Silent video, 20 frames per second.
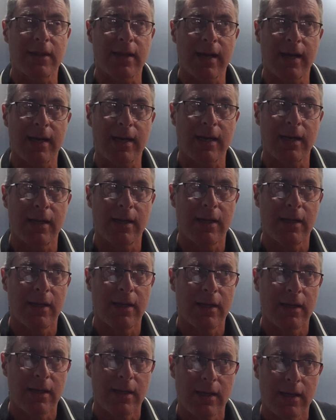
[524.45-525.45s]
that
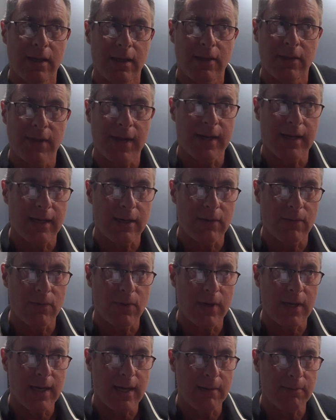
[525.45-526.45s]
they can
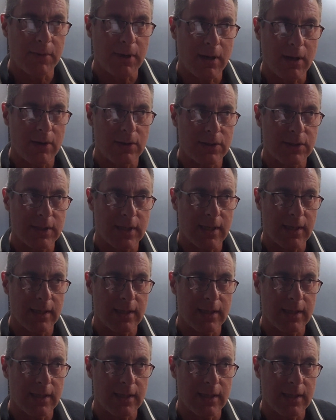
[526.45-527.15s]
read up closer.